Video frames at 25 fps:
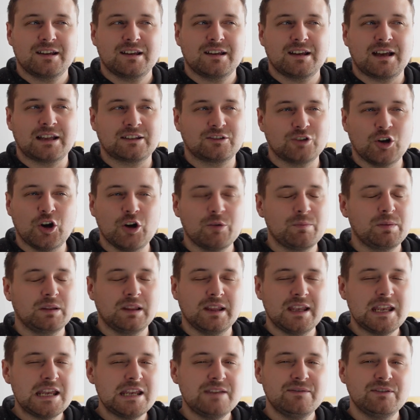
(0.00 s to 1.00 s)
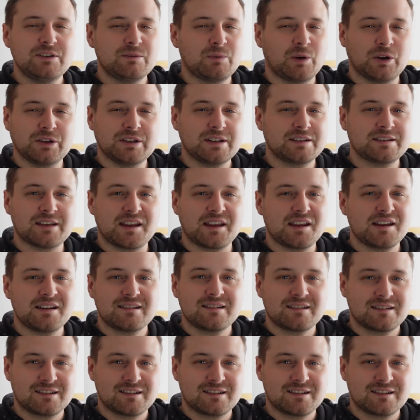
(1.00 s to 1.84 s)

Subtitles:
I don't believe you what you're saying,